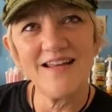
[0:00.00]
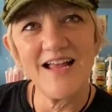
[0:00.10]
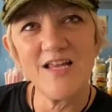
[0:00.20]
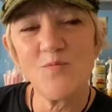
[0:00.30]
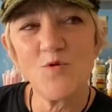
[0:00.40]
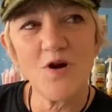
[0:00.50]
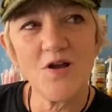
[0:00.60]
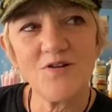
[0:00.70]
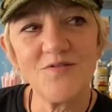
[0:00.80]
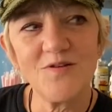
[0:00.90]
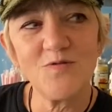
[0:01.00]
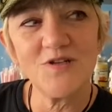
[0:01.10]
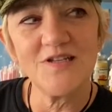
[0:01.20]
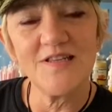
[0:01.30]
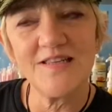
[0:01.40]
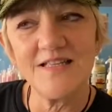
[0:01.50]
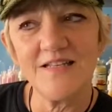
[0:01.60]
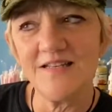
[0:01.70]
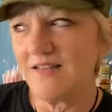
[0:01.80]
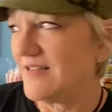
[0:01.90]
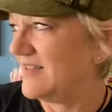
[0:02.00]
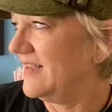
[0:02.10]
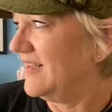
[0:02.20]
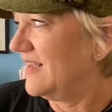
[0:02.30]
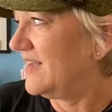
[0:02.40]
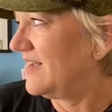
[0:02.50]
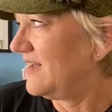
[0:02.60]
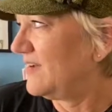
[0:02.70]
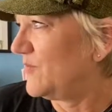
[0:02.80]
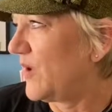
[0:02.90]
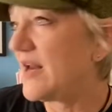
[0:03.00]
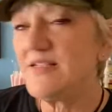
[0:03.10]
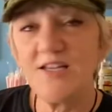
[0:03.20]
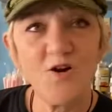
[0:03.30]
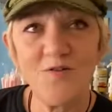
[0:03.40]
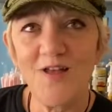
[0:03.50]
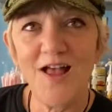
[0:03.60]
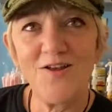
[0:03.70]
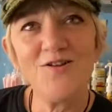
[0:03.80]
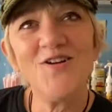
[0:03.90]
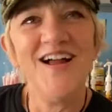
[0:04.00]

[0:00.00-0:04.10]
I get more out of it really than monetary value.